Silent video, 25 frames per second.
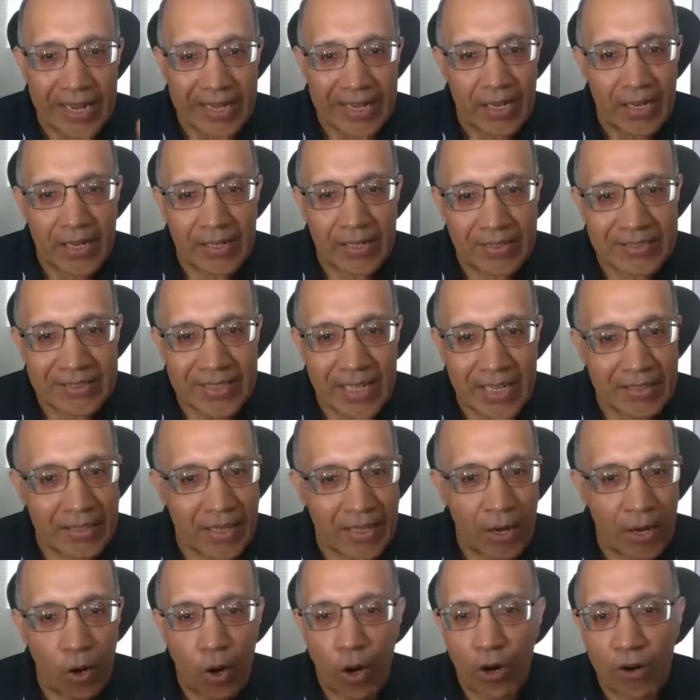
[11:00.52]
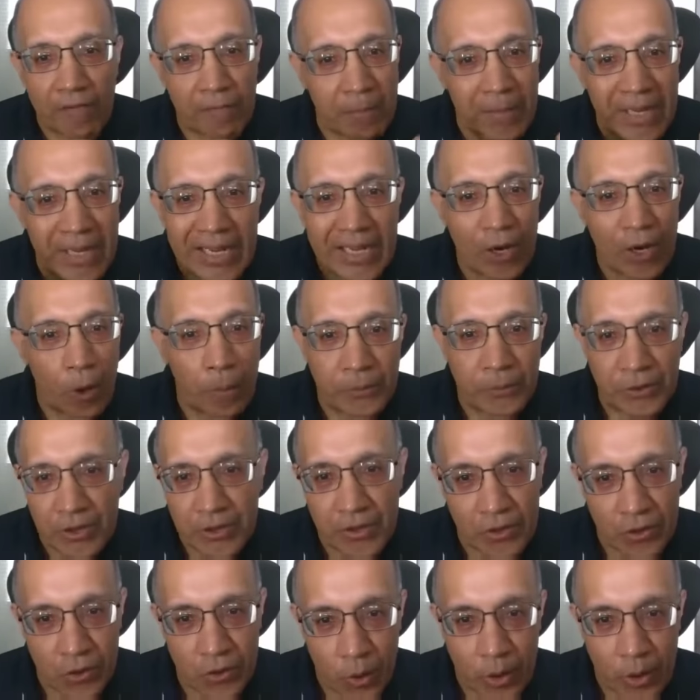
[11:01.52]
can understand there are a lot of media
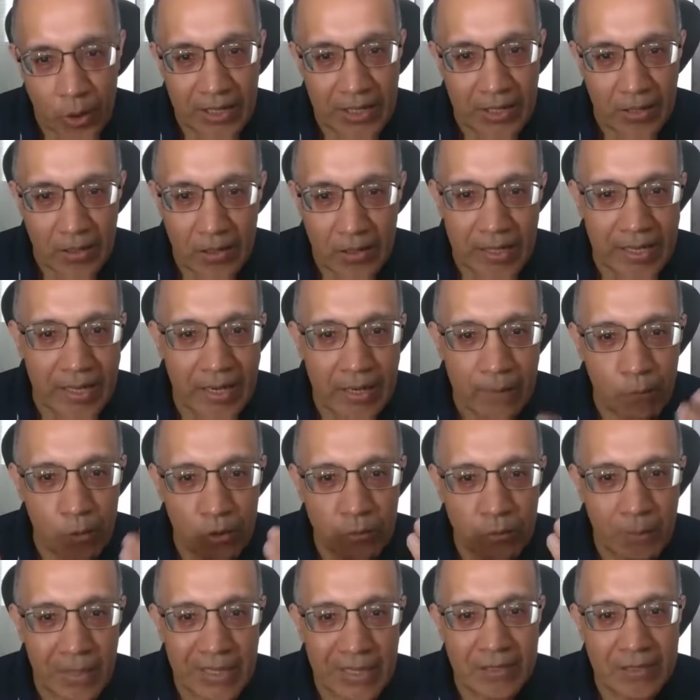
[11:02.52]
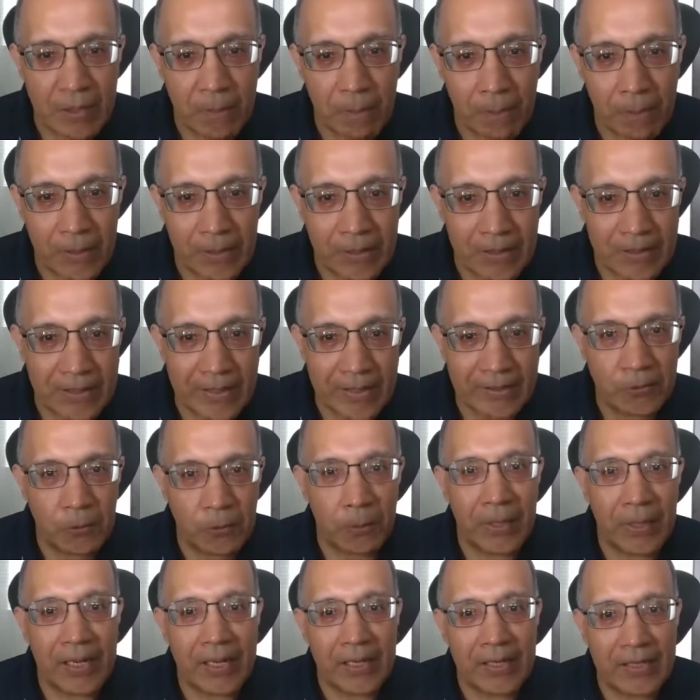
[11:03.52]
options today. Earlier it was much simpler. There is
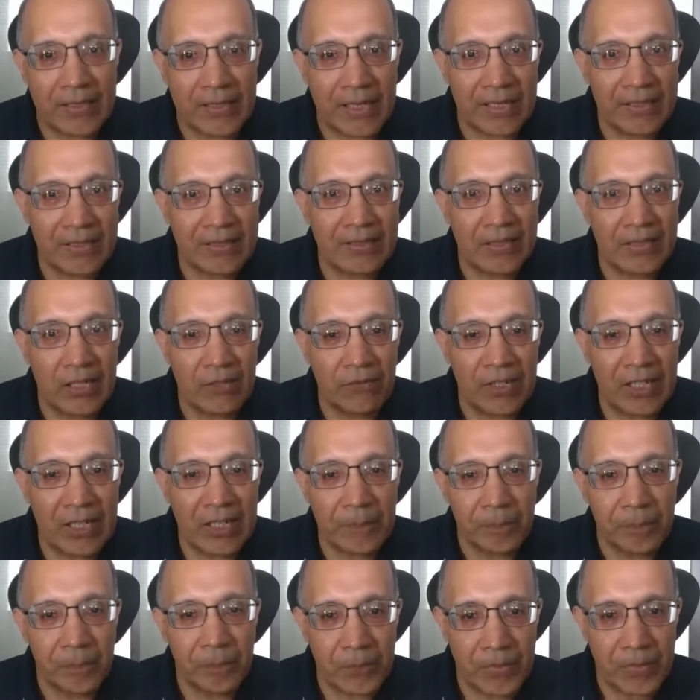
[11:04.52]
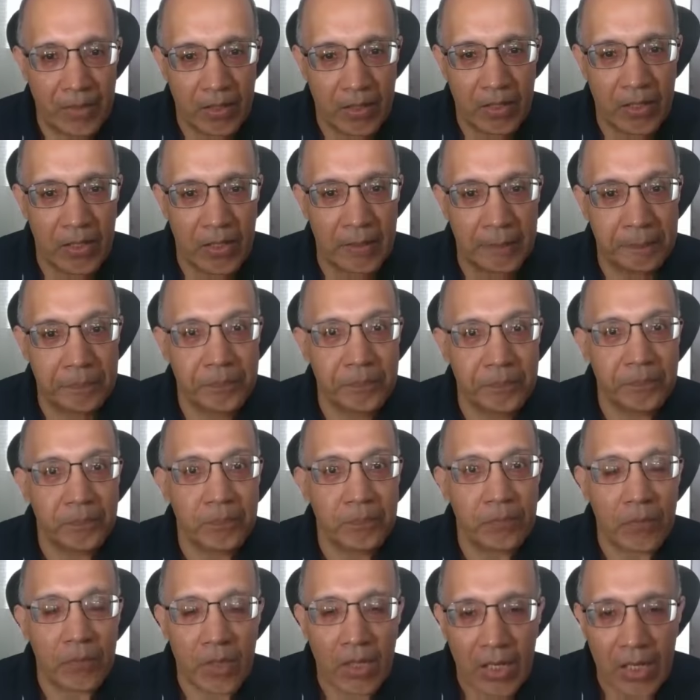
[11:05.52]
print, there is TV.
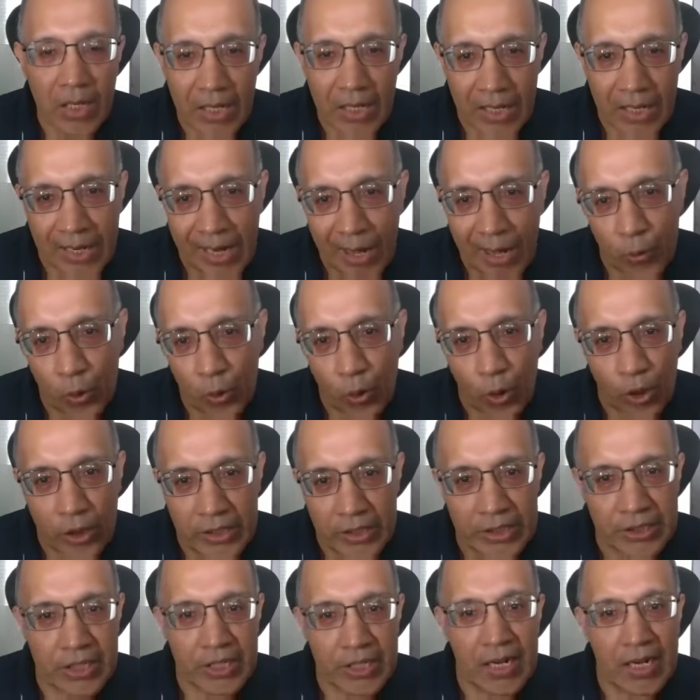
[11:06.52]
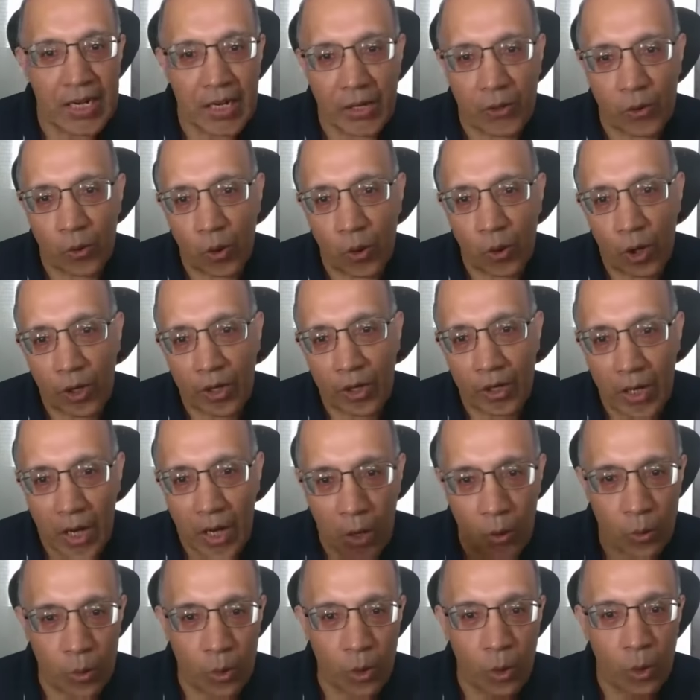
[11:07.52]
Now you got digital, you got
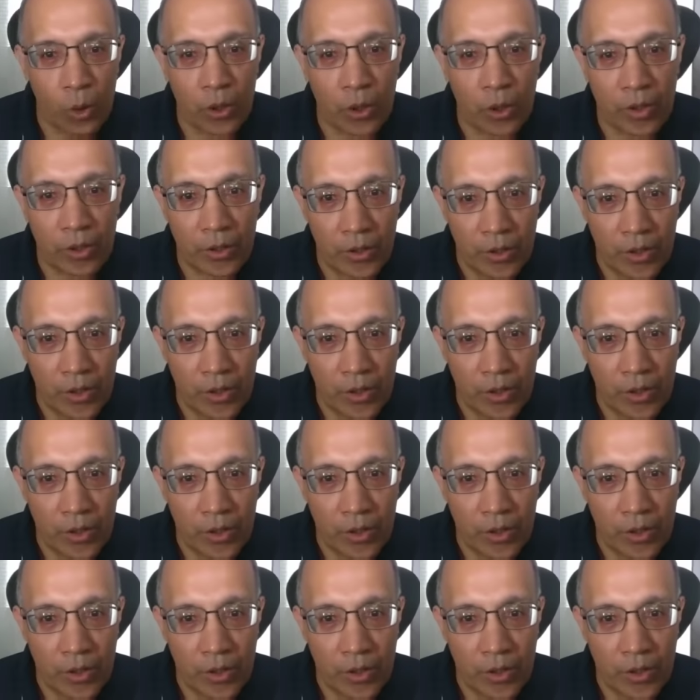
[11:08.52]
outdoor,